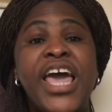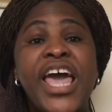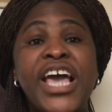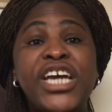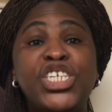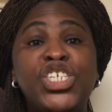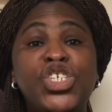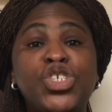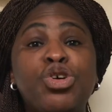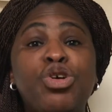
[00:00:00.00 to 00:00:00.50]

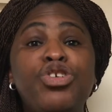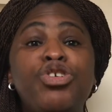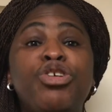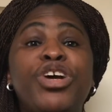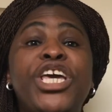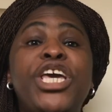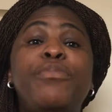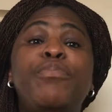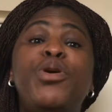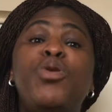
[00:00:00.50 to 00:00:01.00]
Ensure you're
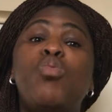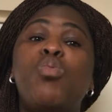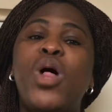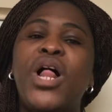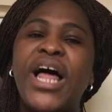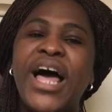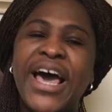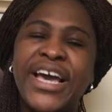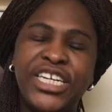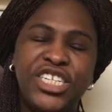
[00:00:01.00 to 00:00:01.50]
keeping
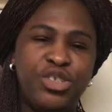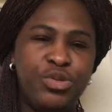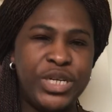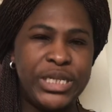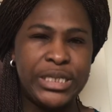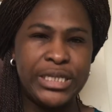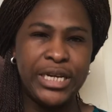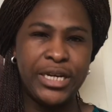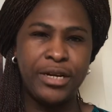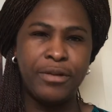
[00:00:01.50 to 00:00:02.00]
well
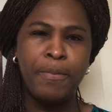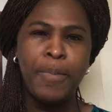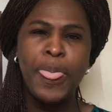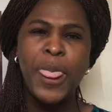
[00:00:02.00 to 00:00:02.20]
hydrated.